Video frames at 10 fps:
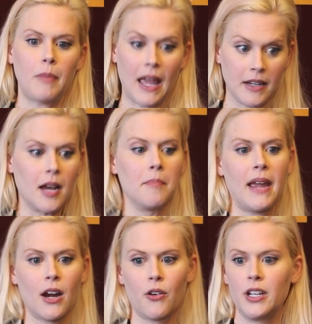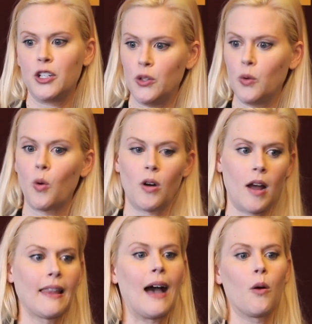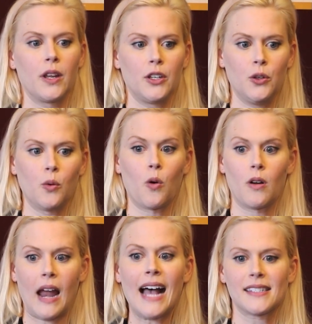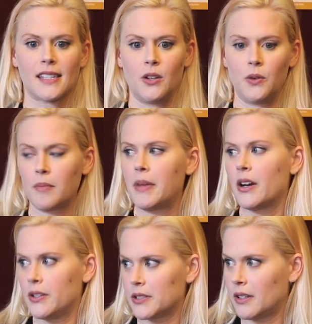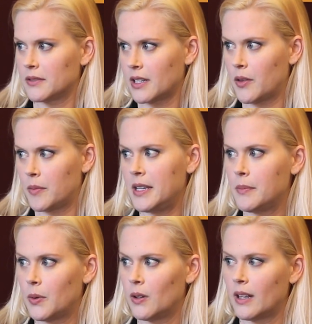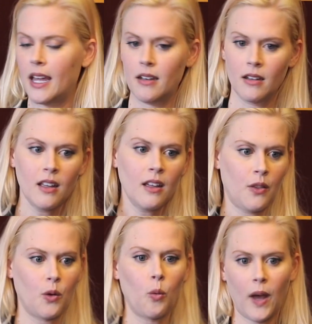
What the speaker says: and comparing you or allowing you or asking you to compare yourself to other people and the